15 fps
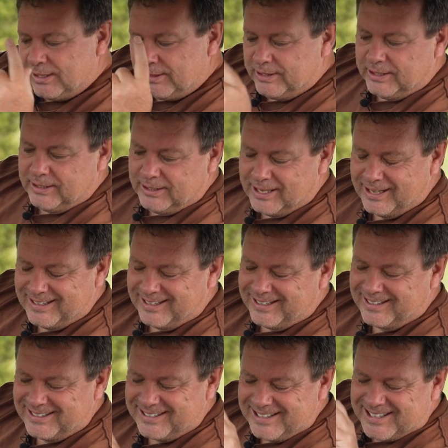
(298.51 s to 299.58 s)

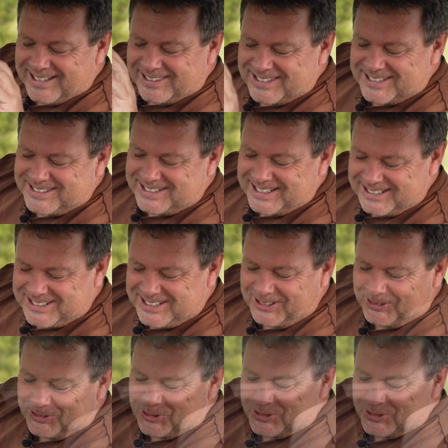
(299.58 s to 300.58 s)
The seats are